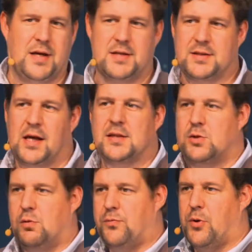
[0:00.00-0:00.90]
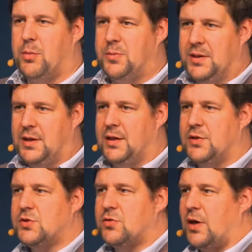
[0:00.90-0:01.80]
That is an unsolved problem in the
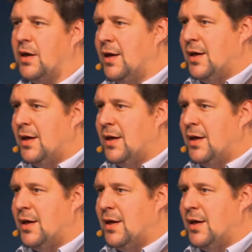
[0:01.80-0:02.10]
industry,